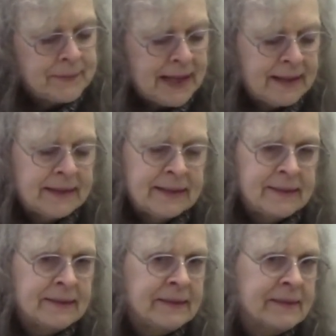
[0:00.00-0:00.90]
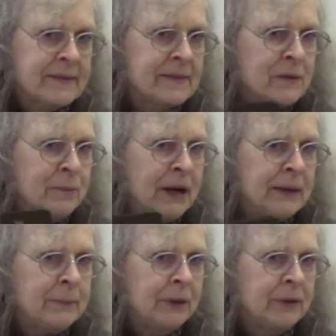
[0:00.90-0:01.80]
And then it is the
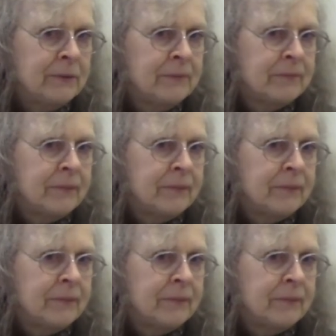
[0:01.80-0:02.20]
Bible.